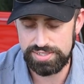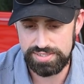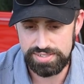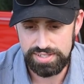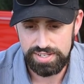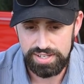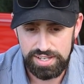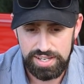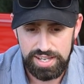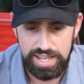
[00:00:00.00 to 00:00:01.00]
And
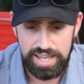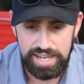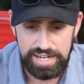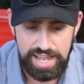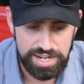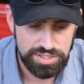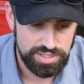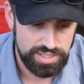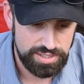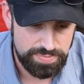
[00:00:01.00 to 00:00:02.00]

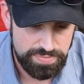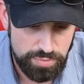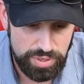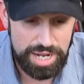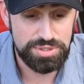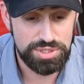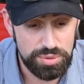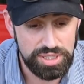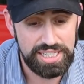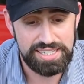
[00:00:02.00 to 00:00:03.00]
actually, when I was
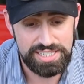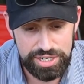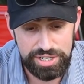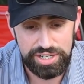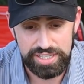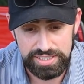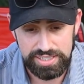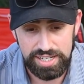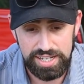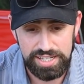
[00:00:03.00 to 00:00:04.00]
doing the interior in the
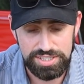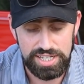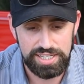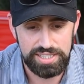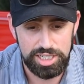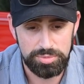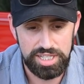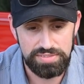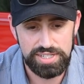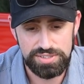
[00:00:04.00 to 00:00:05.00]
Dodge, he ended up
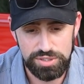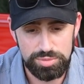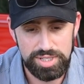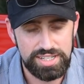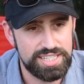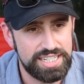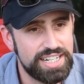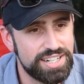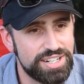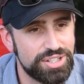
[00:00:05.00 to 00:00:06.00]
giving it to me because I
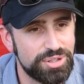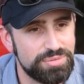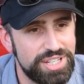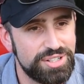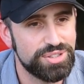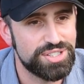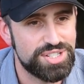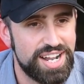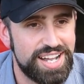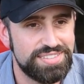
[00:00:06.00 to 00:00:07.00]
needed another vehicle to
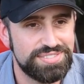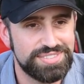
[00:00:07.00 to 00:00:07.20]
drive.